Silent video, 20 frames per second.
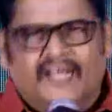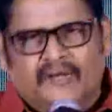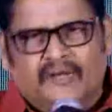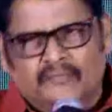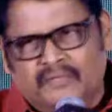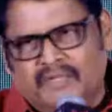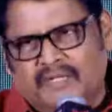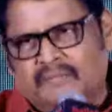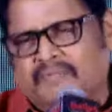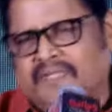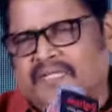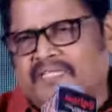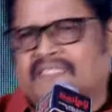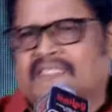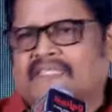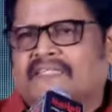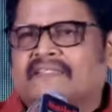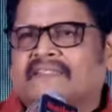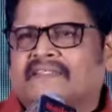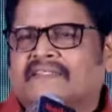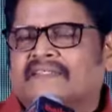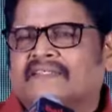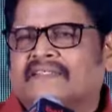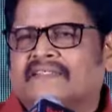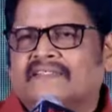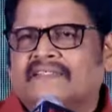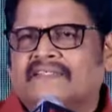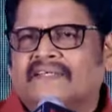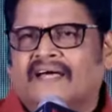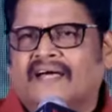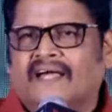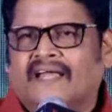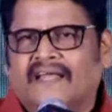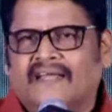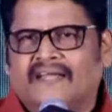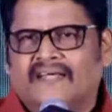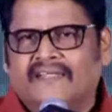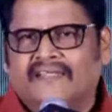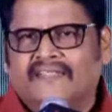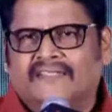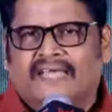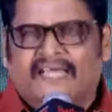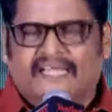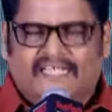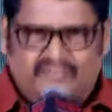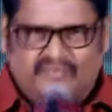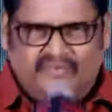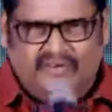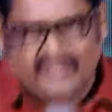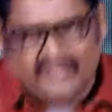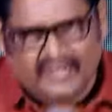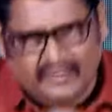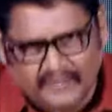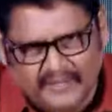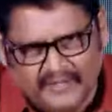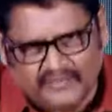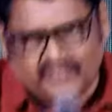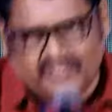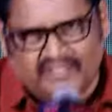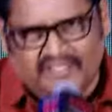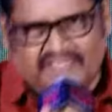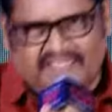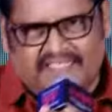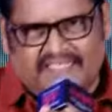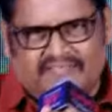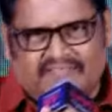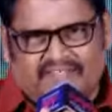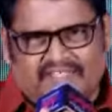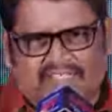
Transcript: humble person, and thanks for coming for this event,